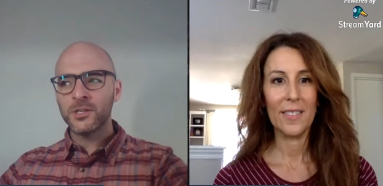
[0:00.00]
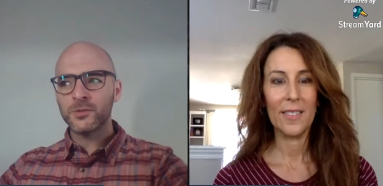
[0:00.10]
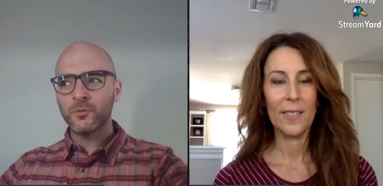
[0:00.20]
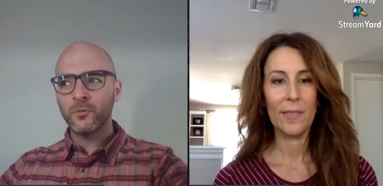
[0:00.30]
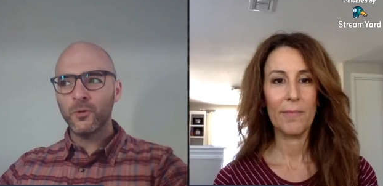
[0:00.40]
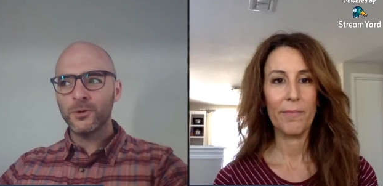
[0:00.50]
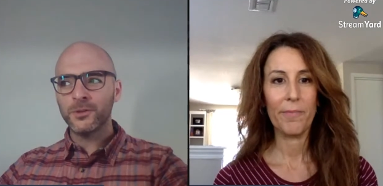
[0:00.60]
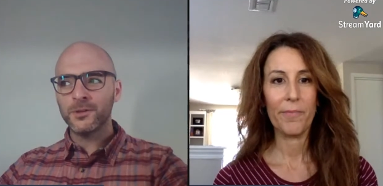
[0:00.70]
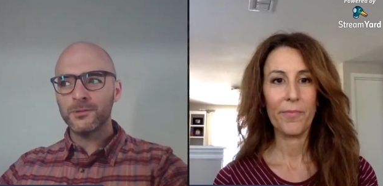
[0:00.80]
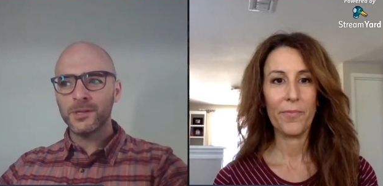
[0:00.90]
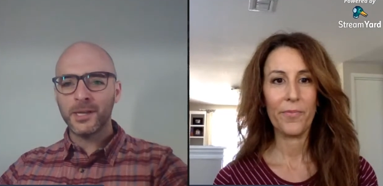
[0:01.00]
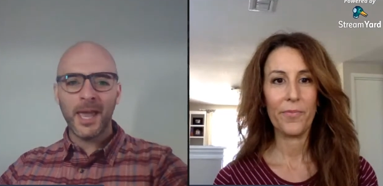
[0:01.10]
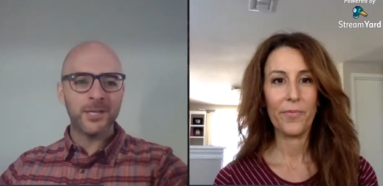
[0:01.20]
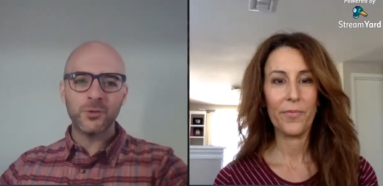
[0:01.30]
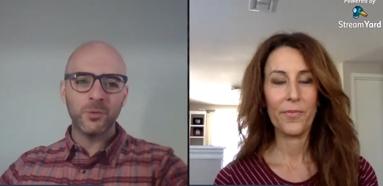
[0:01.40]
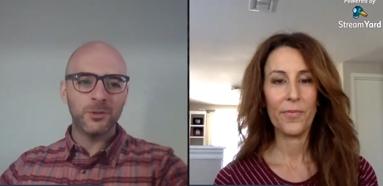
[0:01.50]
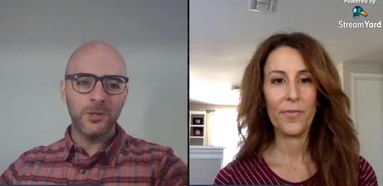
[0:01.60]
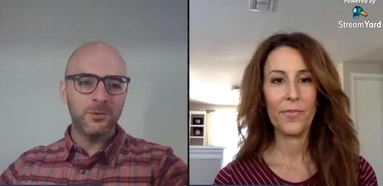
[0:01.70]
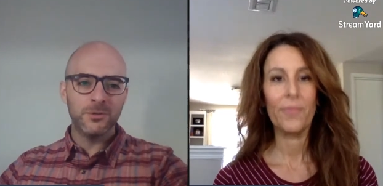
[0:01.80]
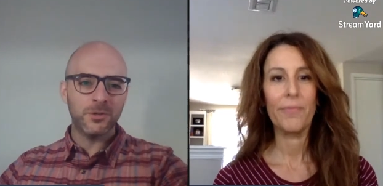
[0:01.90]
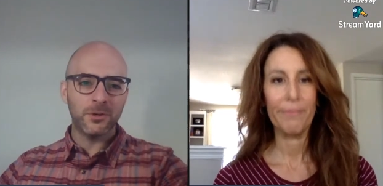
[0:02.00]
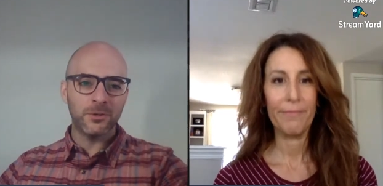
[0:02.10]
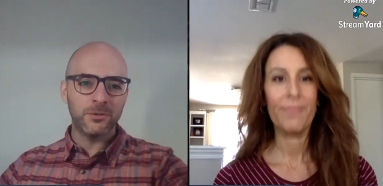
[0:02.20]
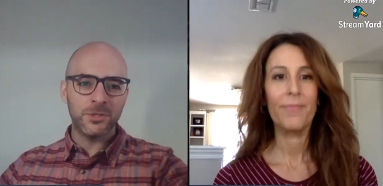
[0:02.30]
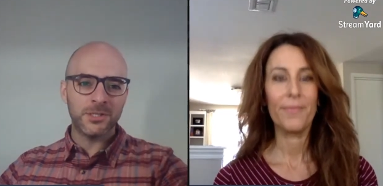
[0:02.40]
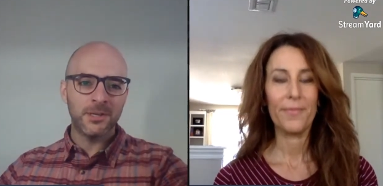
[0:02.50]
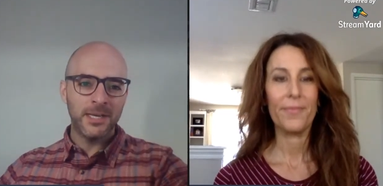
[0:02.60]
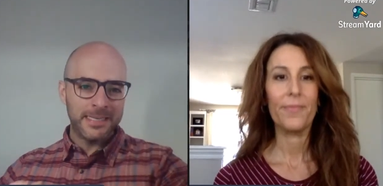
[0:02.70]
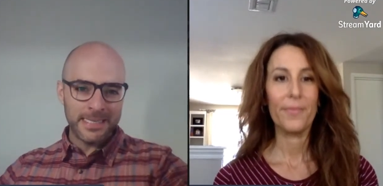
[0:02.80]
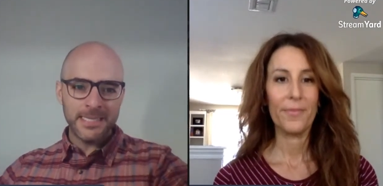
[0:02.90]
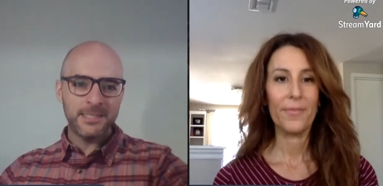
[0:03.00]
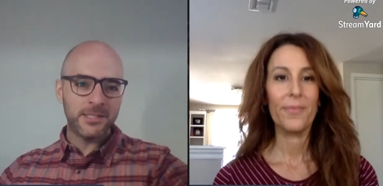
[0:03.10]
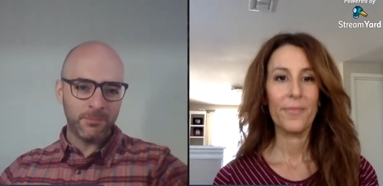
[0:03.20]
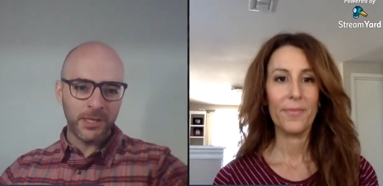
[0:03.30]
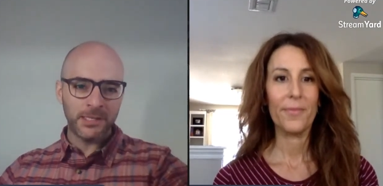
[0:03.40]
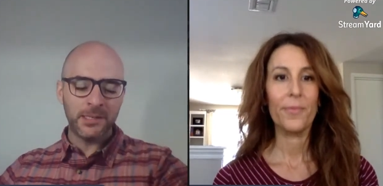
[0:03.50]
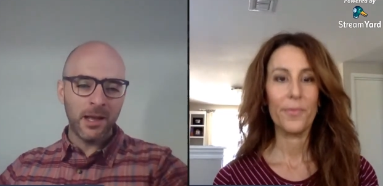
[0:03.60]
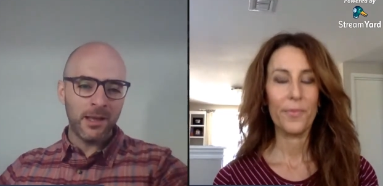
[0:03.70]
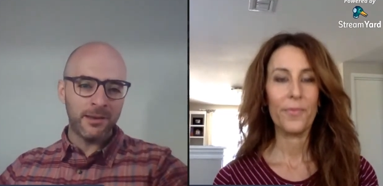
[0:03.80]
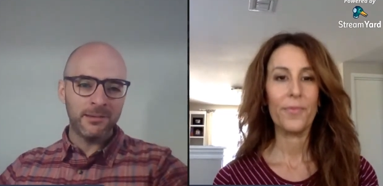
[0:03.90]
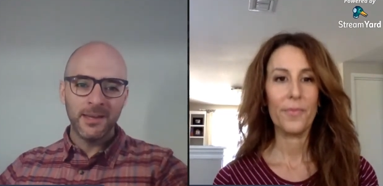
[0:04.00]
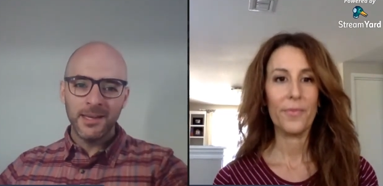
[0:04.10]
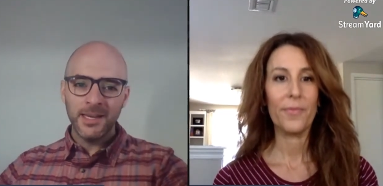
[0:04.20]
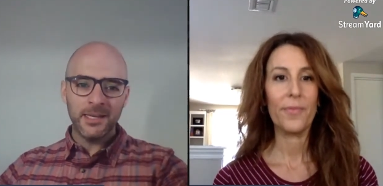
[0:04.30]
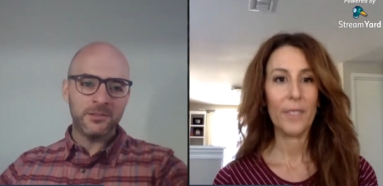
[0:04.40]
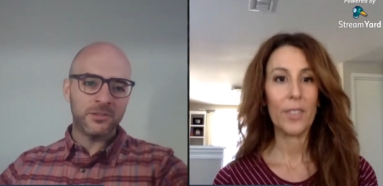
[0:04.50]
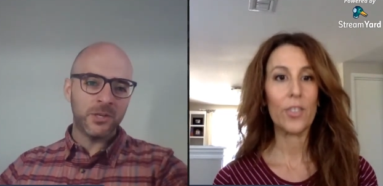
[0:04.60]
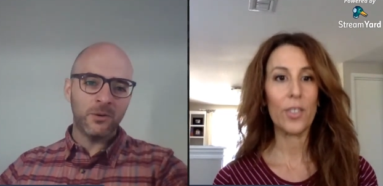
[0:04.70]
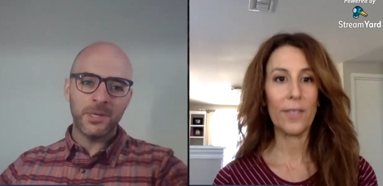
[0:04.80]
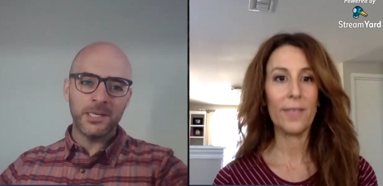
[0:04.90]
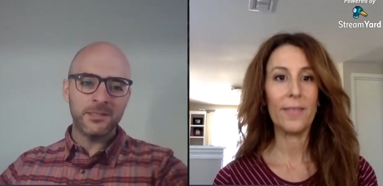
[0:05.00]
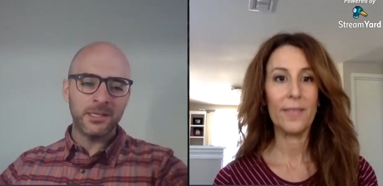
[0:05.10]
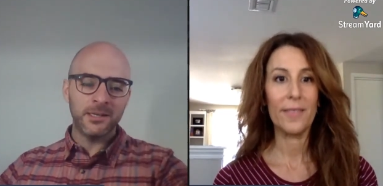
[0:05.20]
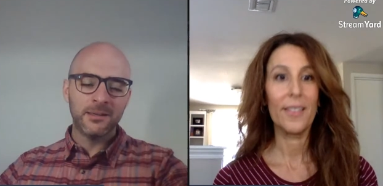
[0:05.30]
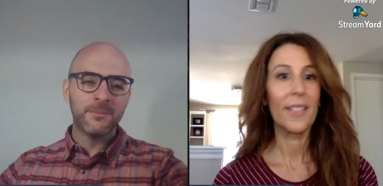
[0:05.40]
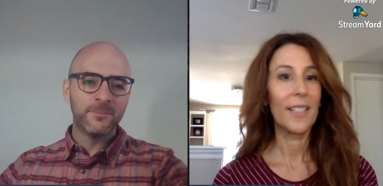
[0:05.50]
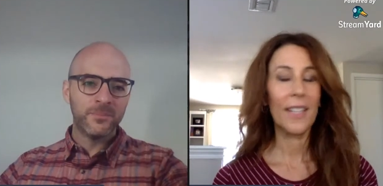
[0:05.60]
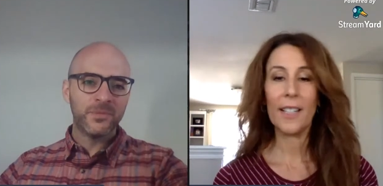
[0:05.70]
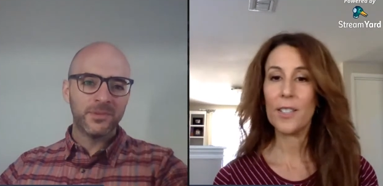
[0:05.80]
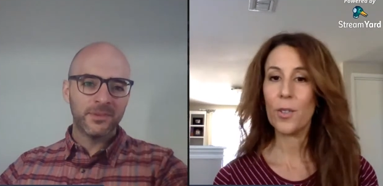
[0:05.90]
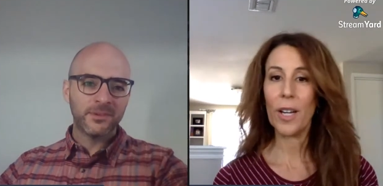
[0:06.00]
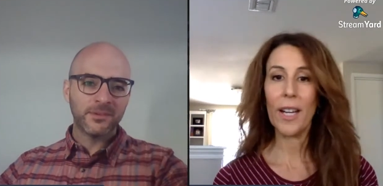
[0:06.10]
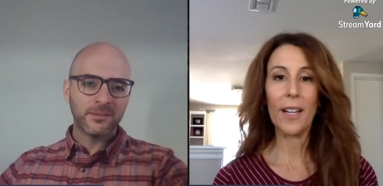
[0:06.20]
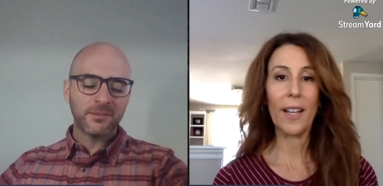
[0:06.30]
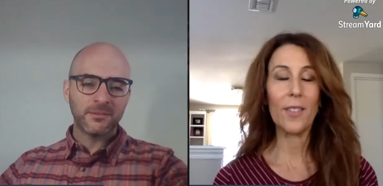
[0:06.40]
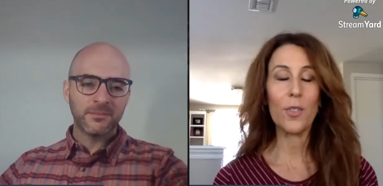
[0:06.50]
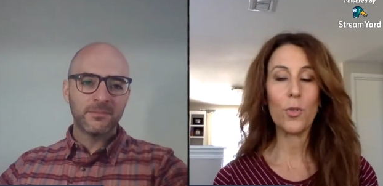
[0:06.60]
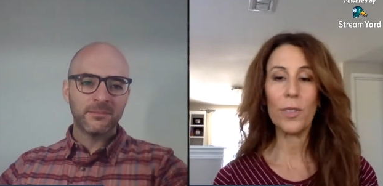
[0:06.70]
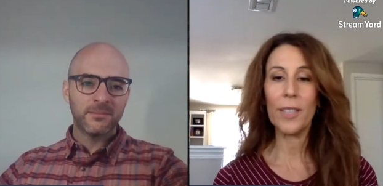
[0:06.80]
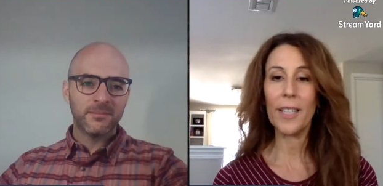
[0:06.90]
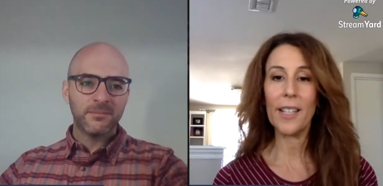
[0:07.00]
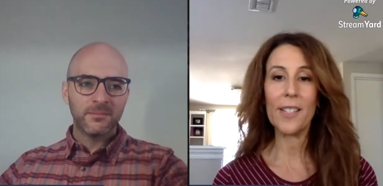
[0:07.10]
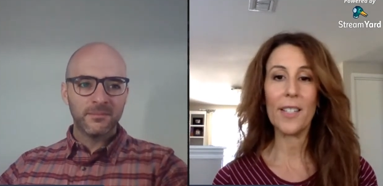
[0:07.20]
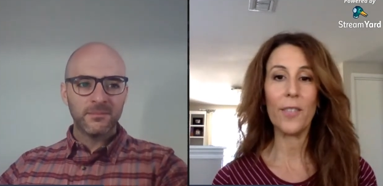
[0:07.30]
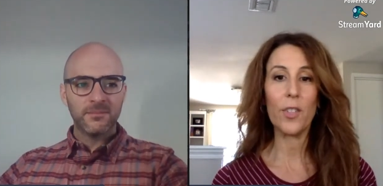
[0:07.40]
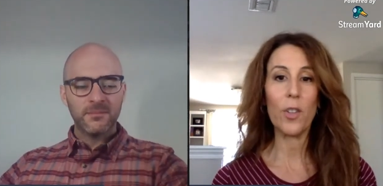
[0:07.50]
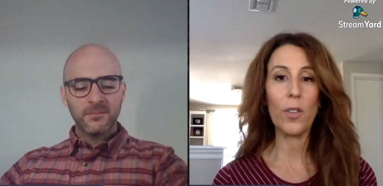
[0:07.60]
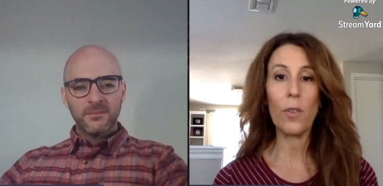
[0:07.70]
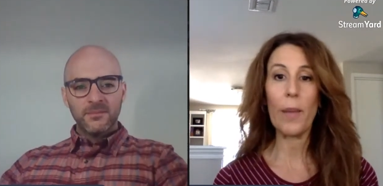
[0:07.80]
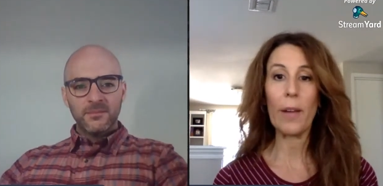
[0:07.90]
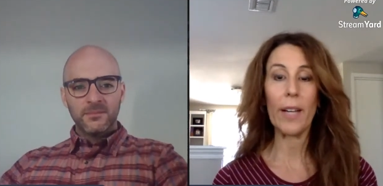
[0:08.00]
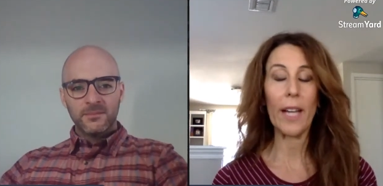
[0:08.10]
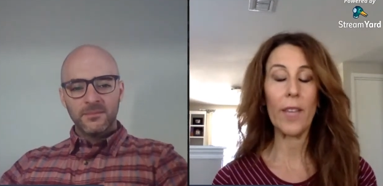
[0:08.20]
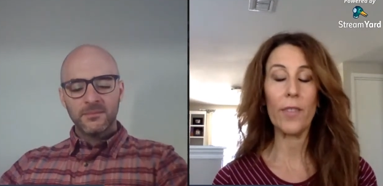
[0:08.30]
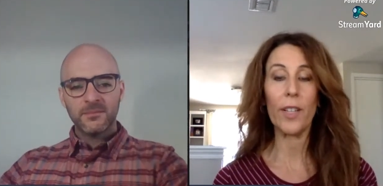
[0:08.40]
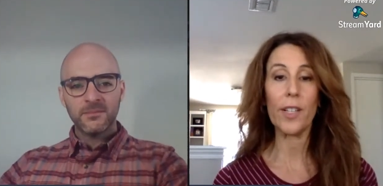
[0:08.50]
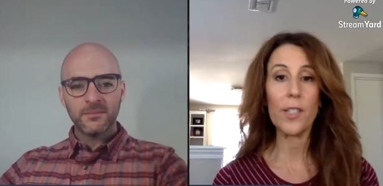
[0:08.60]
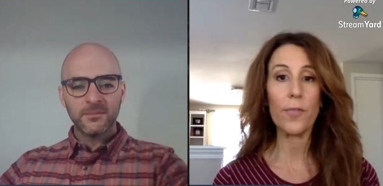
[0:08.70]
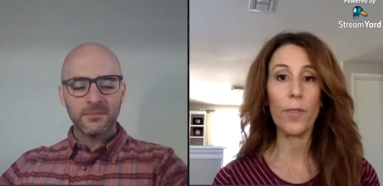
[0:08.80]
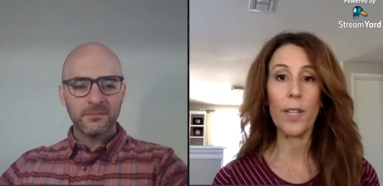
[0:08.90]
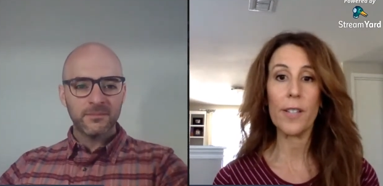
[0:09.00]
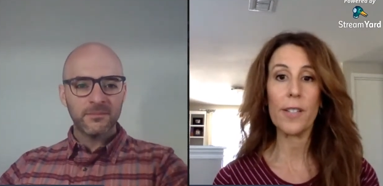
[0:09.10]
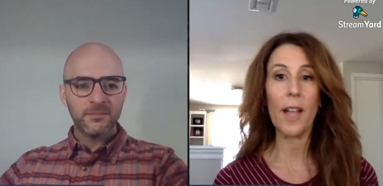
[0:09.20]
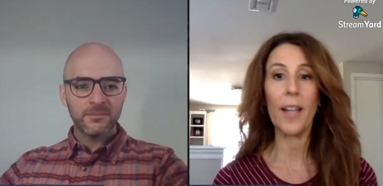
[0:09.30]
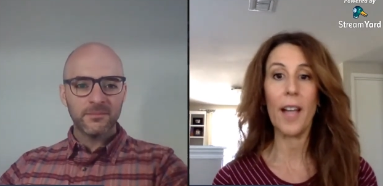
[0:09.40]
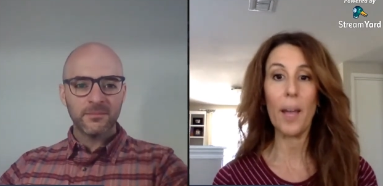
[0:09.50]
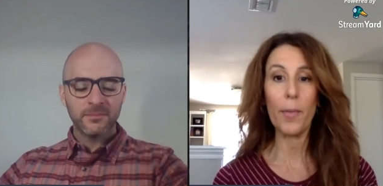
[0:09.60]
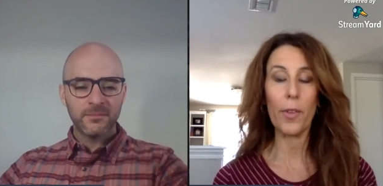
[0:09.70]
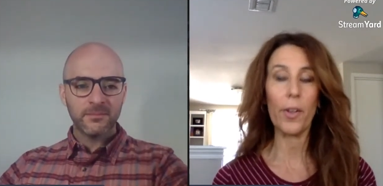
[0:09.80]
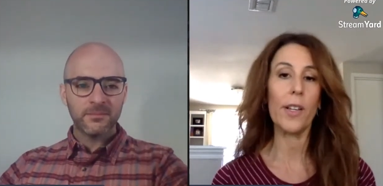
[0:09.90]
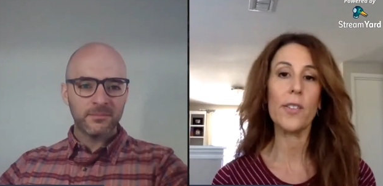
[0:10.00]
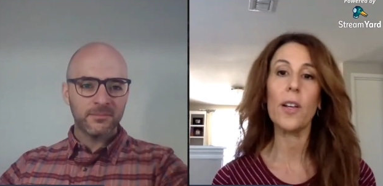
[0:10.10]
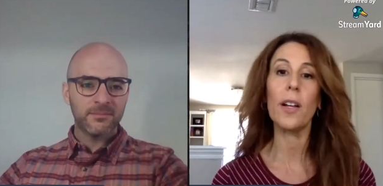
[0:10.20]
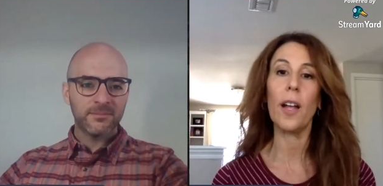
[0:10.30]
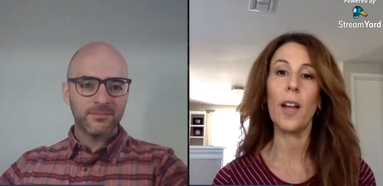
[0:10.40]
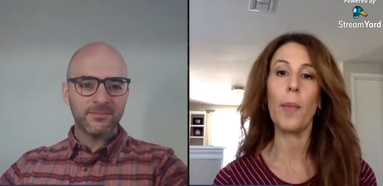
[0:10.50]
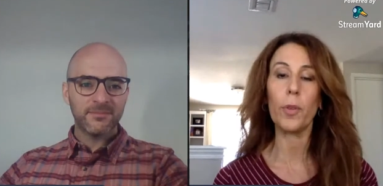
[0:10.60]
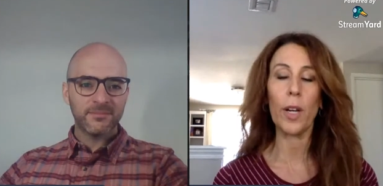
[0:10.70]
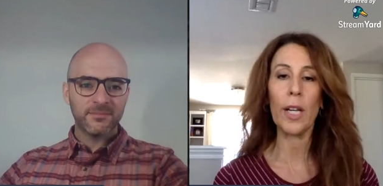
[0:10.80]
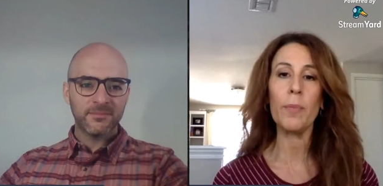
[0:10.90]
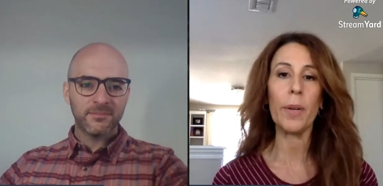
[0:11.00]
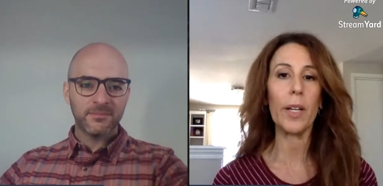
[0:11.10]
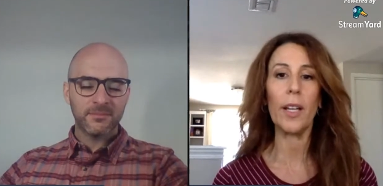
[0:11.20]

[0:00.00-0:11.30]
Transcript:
Speaker 1: just for the the casual user who just needs something done, it's sure. so easy.
Speaker 2: It's great. It truly is. And if you don't know about Canva, it's free to sign up. There is a, an upgrade, but